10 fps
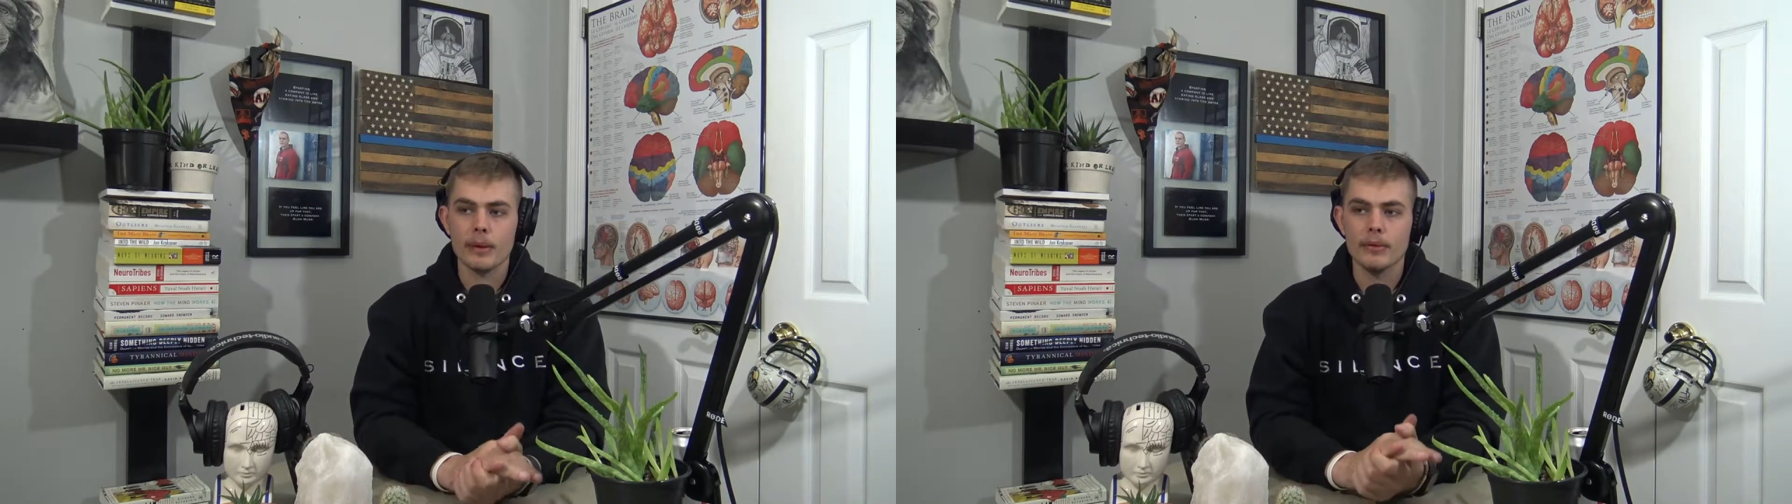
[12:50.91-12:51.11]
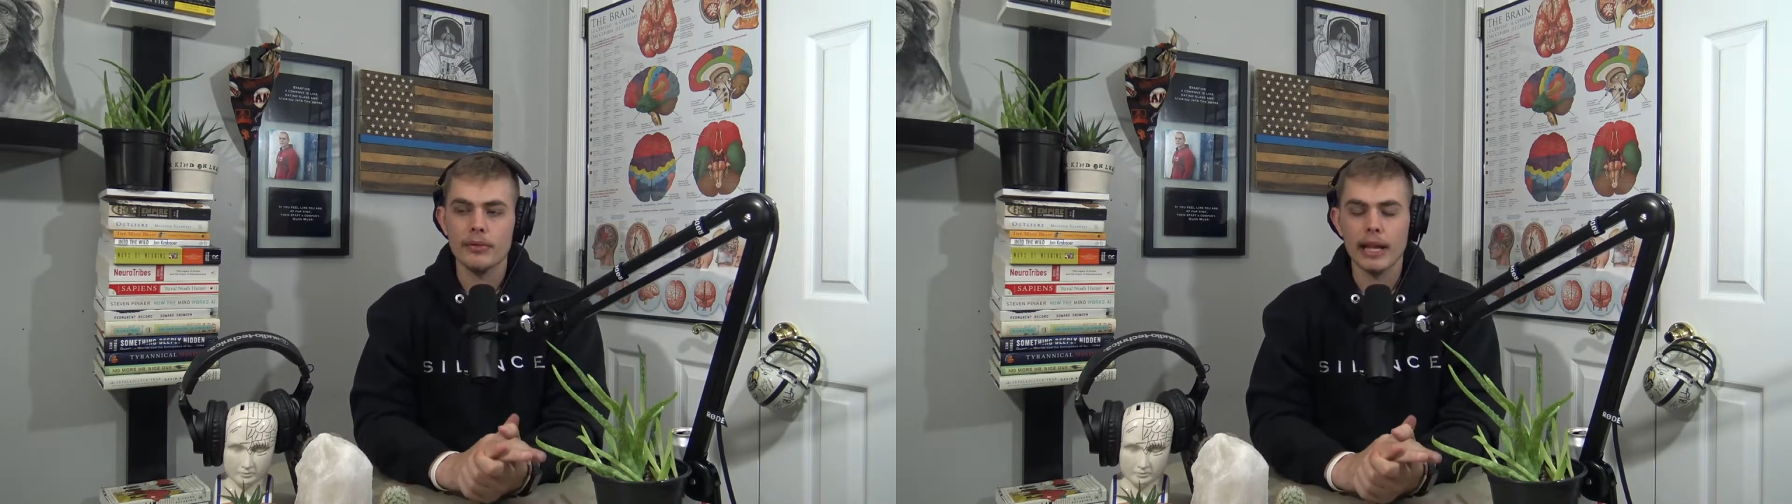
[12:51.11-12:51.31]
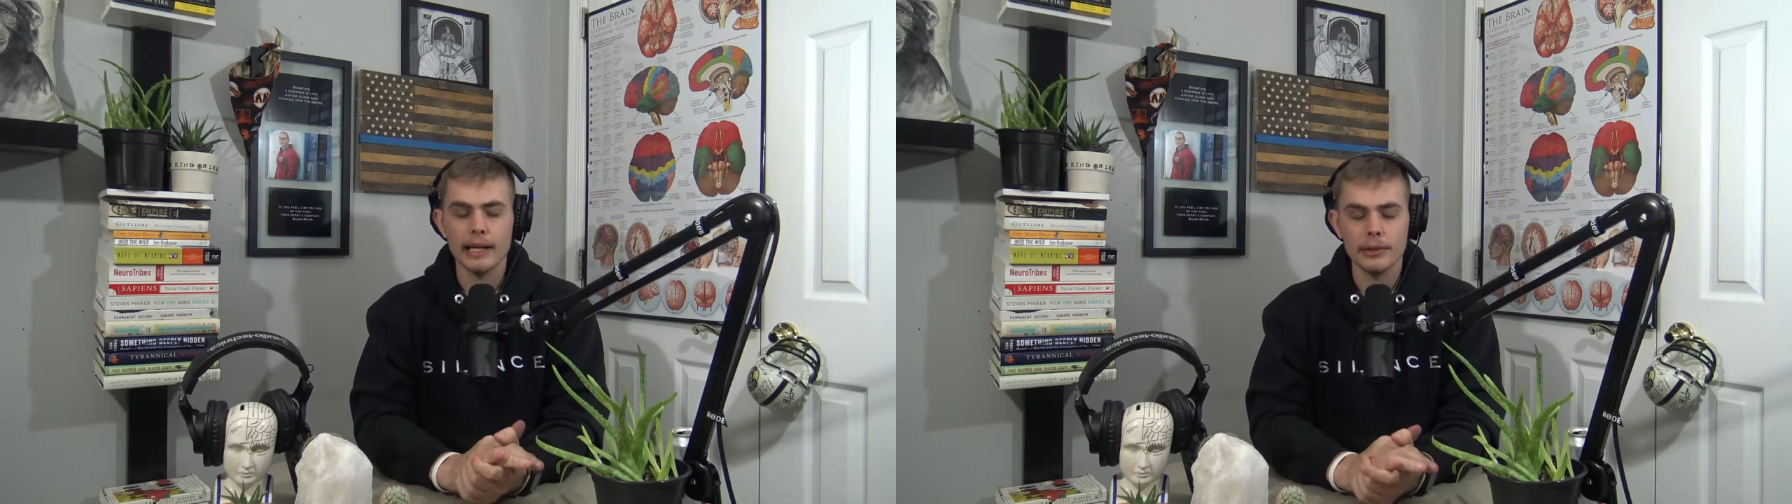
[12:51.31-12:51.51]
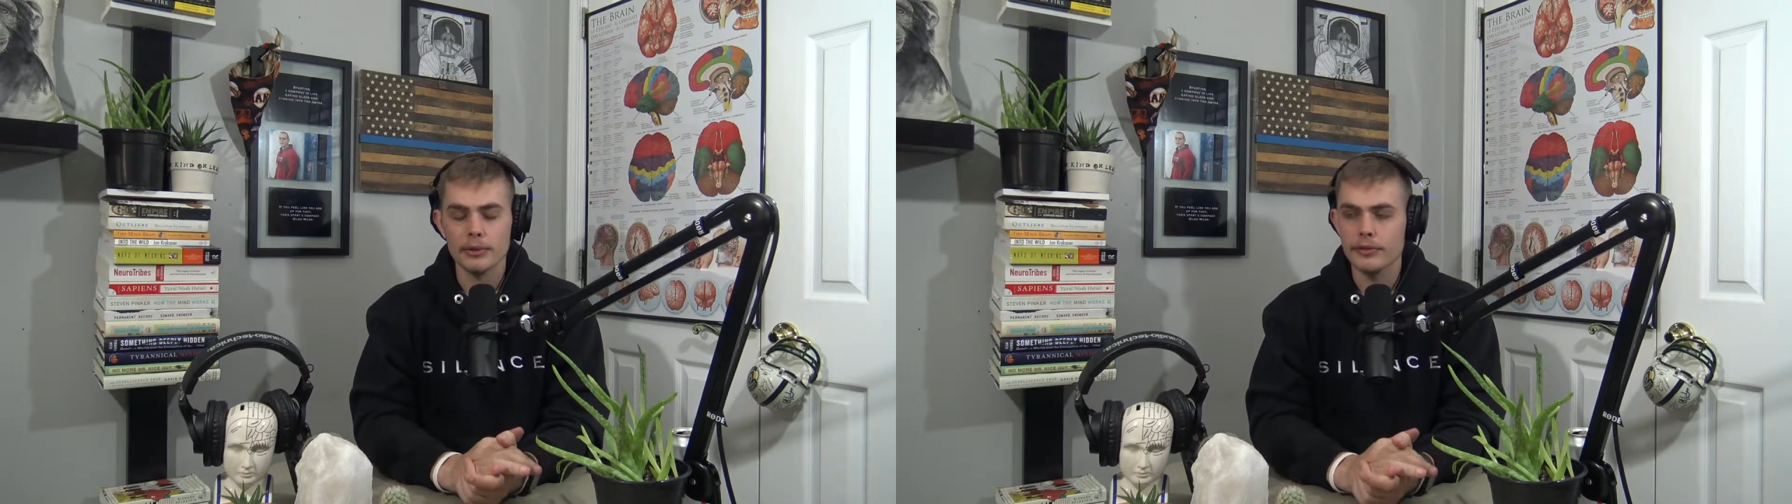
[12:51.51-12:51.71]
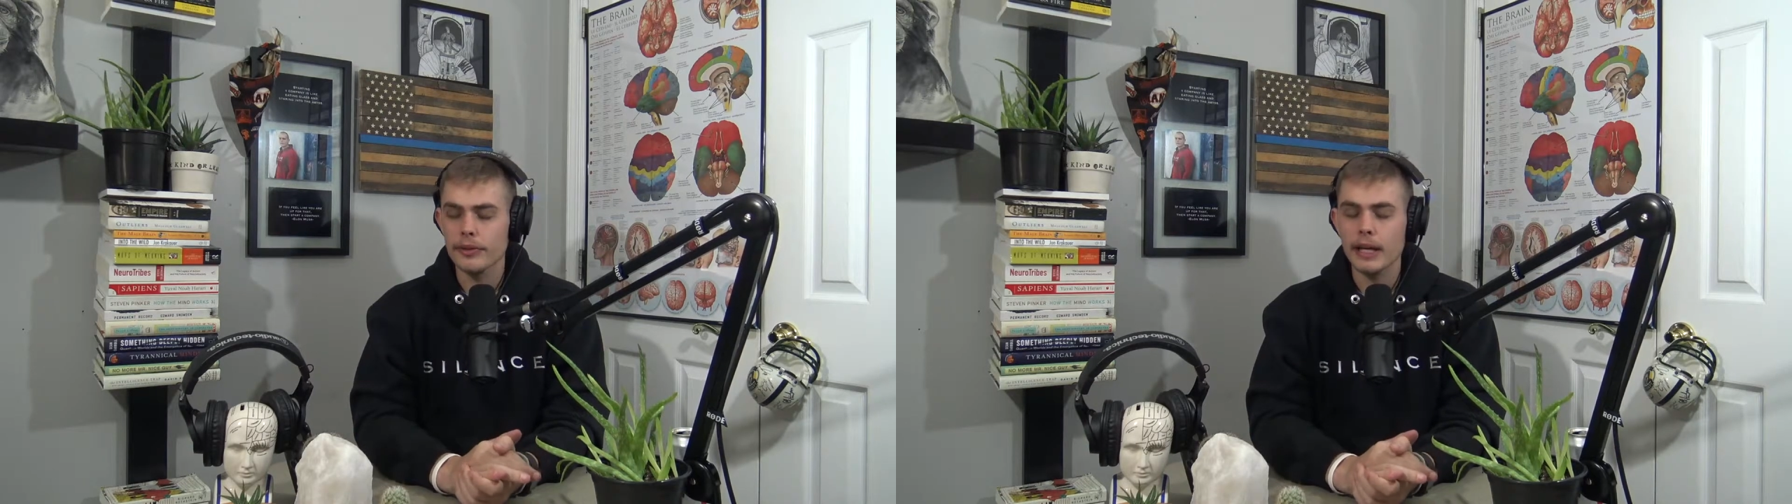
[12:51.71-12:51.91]
Flag Nor
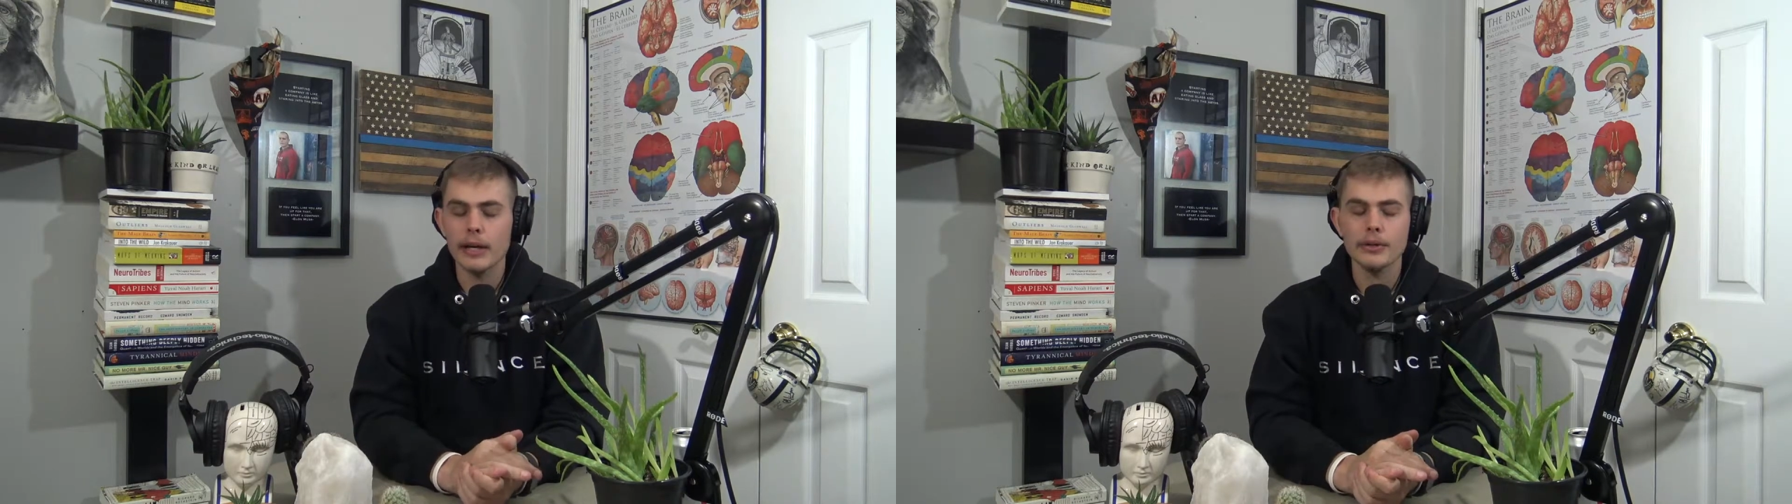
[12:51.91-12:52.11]
Fail,